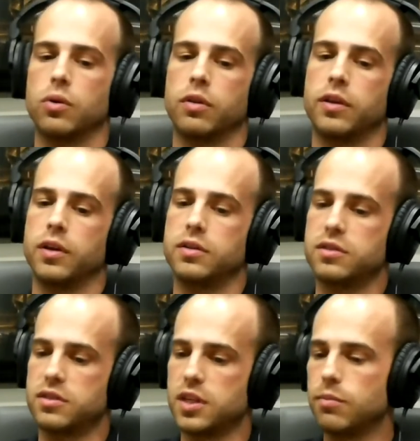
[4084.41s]
or the
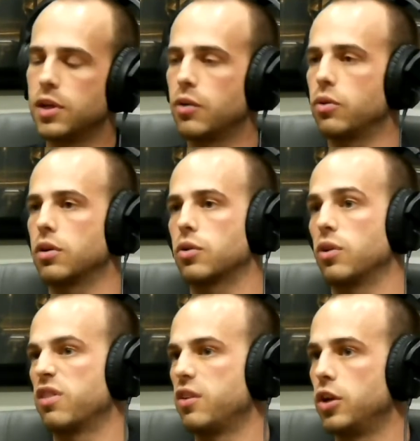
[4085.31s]
Steam network
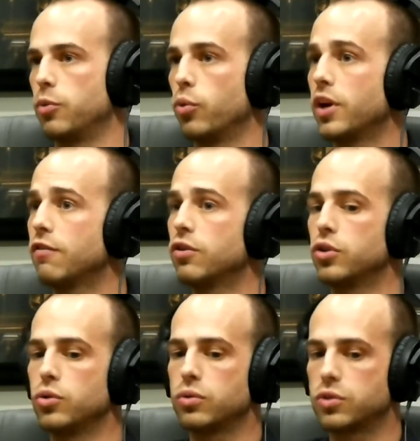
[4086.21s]
or Ethereum or whatever
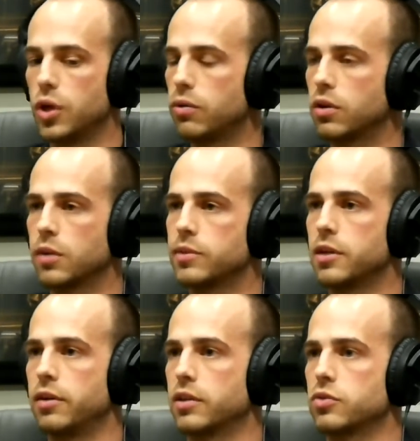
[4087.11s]
new token comes
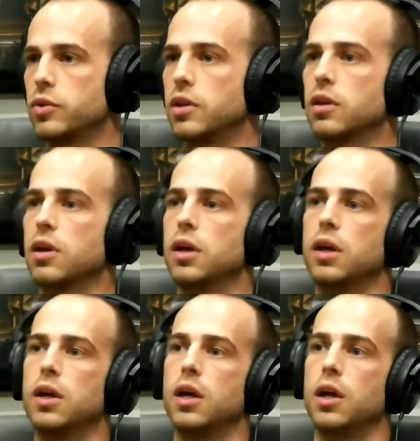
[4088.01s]
out next week,
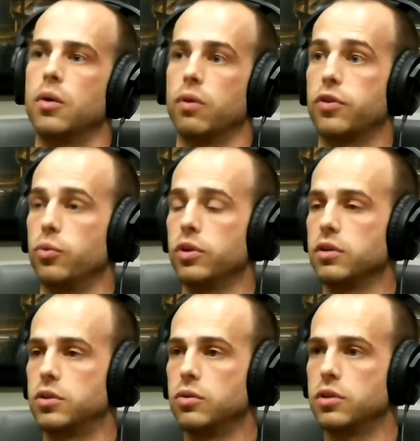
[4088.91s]
what they're really
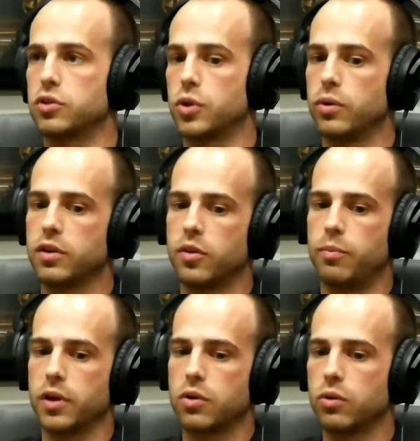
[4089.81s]
doing is going to the
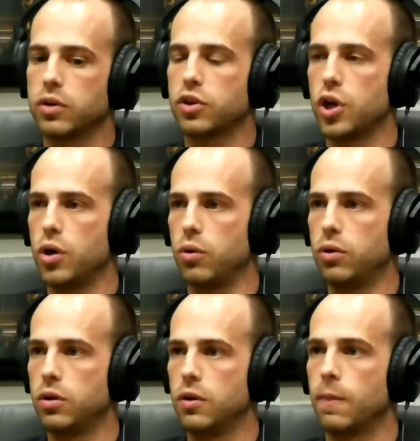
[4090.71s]
Bitcoin
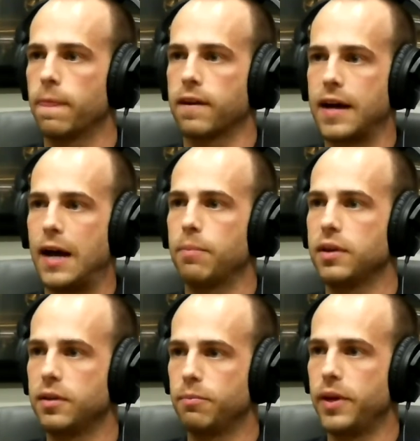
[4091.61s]
code,
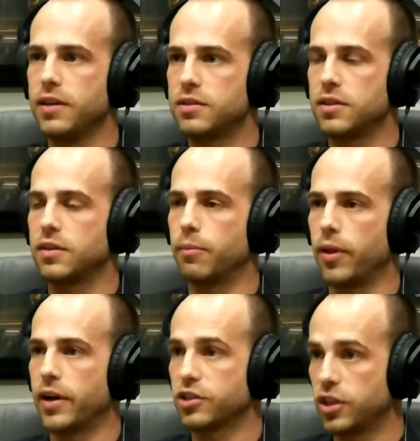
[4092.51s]
copying and pasting the
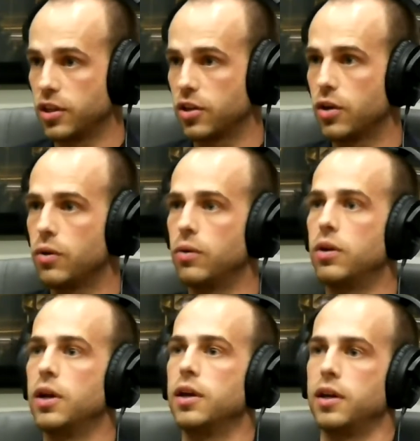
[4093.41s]
blockchain code,
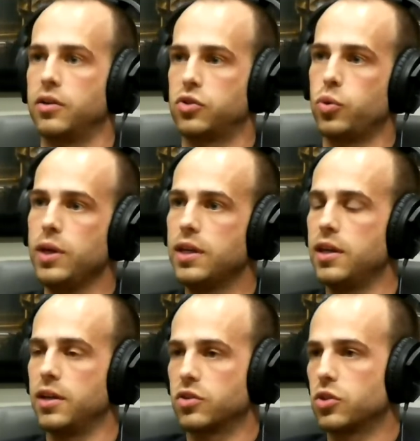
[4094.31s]
and tweaking
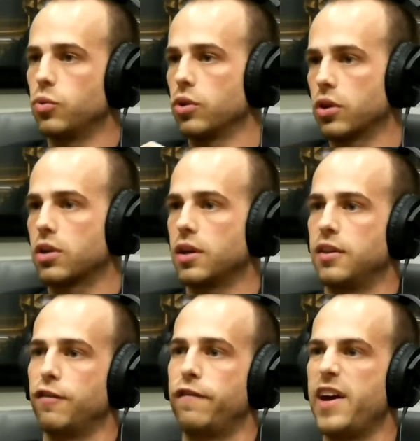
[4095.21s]
it to work
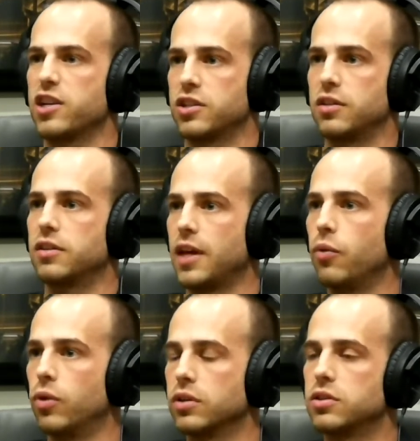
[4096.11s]
in the fashion that they
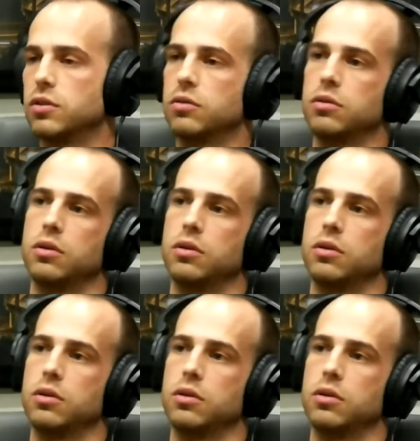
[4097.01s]
want to.